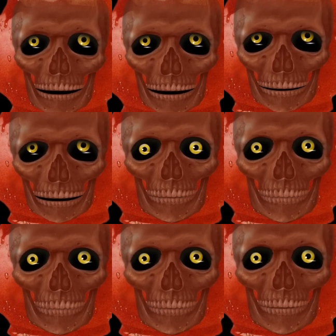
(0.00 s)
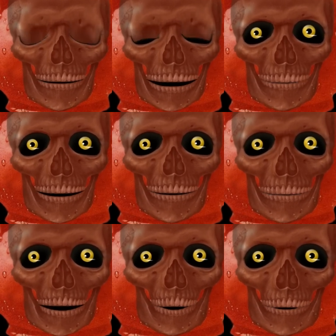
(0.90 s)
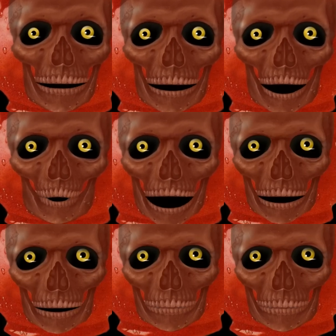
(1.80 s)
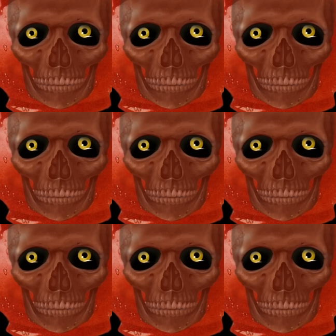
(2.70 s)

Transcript: Next. Can't fuck her whenever I want.